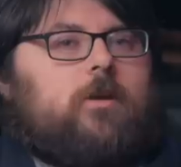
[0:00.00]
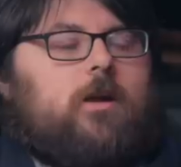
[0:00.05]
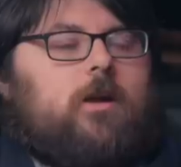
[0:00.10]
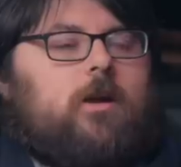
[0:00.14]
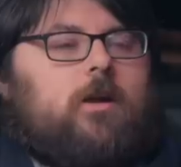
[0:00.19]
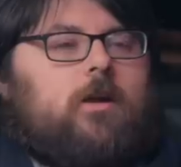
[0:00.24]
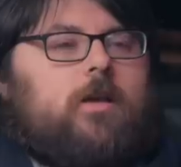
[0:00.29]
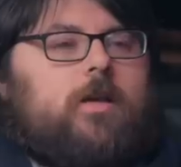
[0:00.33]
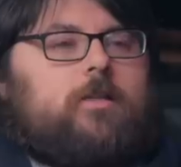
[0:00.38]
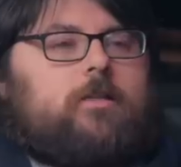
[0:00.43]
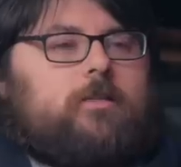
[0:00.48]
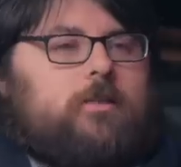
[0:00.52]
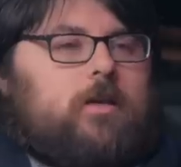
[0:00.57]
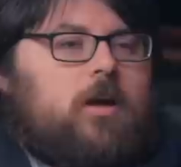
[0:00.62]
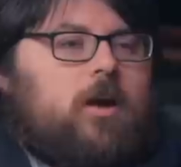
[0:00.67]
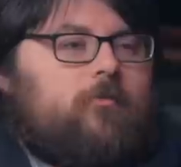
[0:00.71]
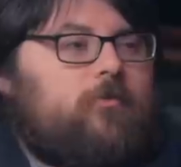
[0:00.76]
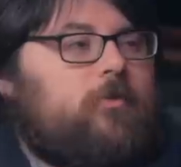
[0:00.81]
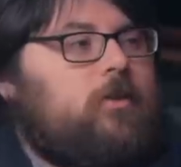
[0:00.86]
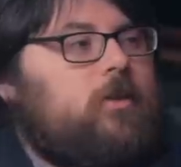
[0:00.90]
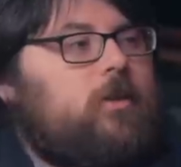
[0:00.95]
Uh, it's
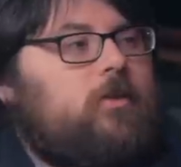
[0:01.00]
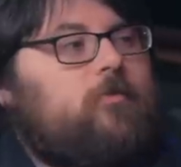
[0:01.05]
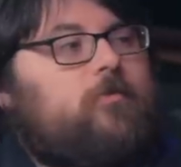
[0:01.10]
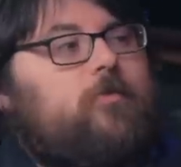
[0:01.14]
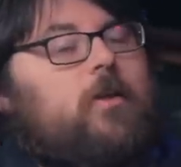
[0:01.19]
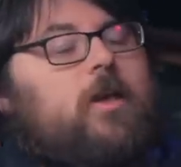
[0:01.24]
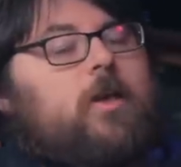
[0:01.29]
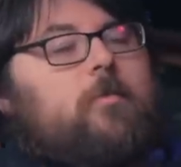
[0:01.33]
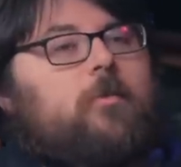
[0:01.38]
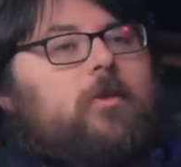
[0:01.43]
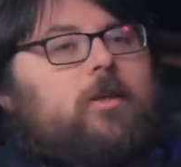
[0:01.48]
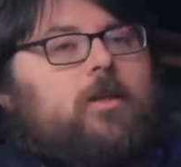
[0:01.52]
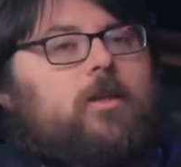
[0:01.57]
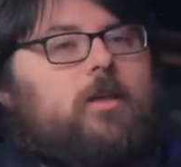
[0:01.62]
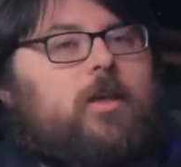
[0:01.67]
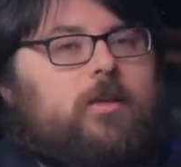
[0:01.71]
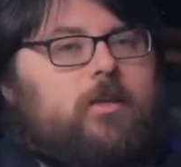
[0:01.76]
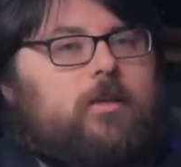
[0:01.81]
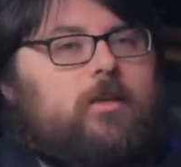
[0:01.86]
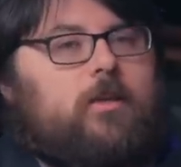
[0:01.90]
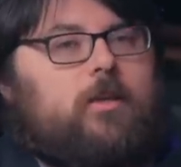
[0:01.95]
tough. The family,
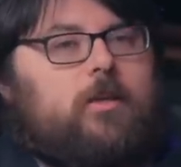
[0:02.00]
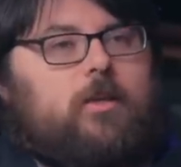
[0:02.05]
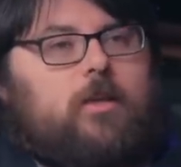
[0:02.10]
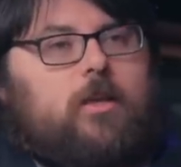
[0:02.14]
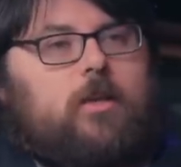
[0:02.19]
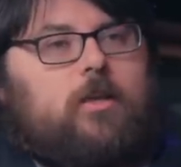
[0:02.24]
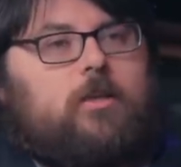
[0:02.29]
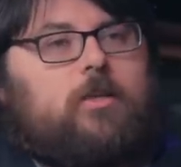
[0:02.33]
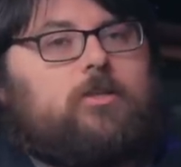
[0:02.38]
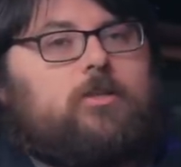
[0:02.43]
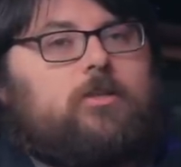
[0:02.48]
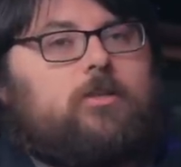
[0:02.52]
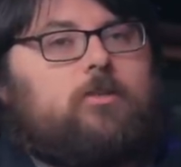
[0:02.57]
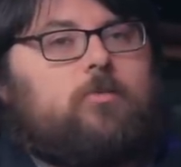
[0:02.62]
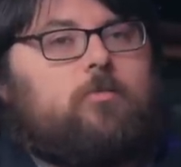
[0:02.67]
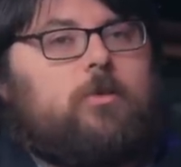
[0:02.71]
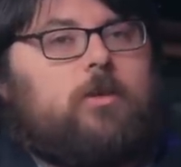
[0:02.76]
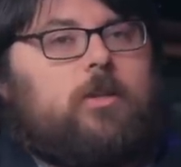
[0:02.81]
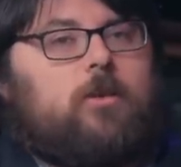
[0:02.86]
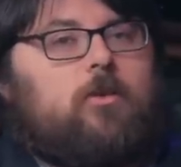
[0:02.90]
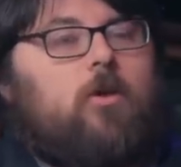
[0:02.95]
in, in addition
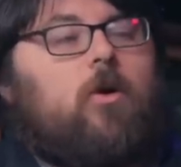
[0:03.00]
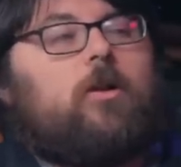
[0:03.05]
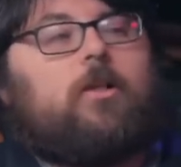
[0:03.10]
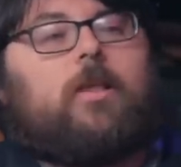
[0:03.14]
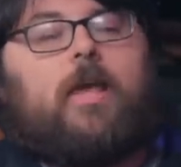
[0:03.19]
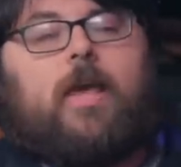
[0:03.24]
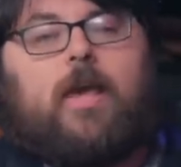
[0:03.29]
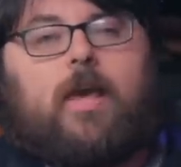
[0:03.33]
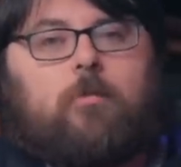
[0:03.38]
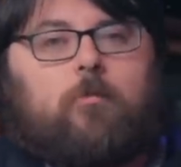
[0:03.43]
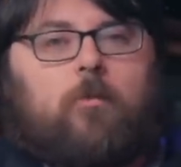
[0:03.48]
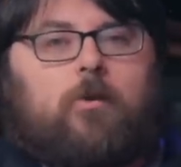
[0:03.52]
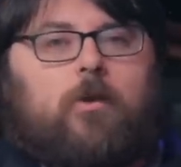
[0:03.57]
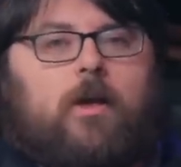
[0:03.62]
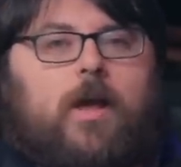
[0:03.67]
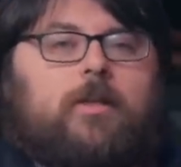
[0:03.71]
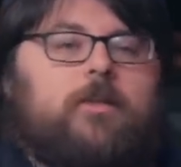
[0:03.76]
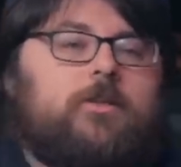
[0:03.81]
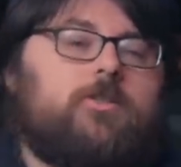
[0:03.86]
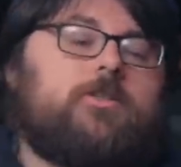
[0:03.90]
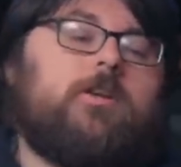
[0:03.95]
to being on camera,
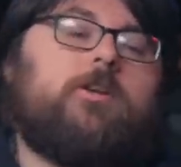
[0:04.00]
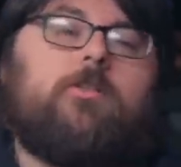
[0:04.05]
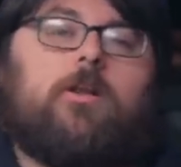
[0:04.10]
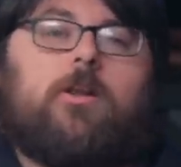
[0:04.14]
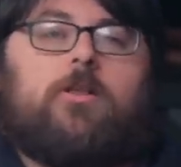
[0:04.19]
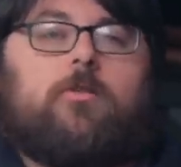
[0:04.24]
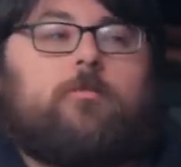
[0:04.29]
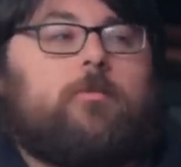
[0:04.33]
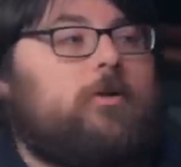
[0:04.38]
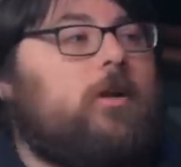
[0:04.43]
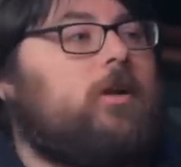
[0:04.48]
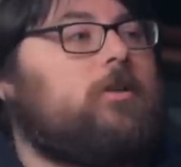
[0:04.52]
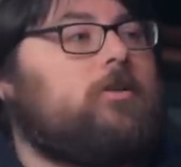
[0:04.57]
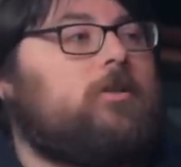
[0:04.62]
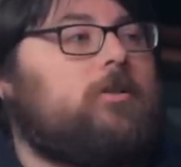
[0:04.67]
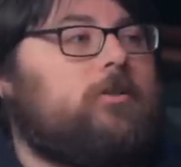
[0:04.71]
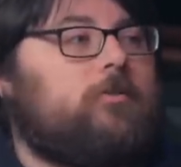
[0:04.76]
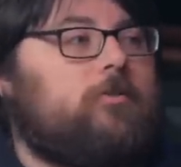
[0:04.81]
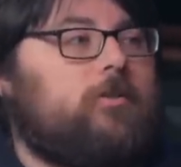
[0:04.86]
had to share a lot of the production